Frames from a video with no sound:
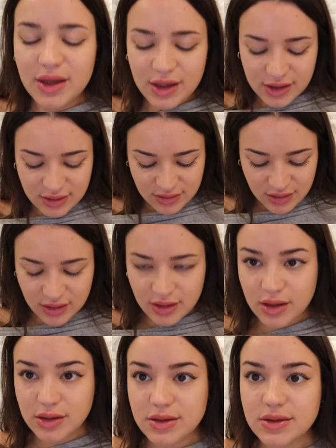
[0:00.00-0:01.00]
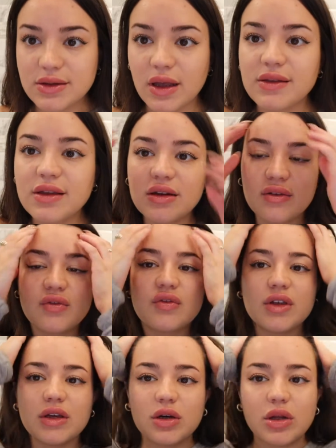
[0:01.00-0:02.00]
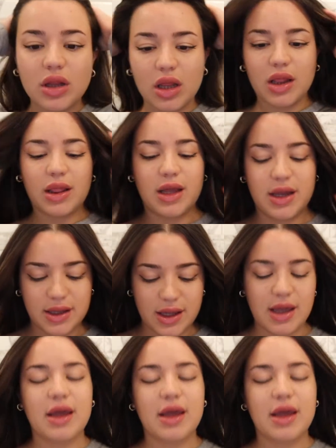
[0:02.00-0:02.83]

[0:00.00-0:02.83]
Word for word: it doesn't feel like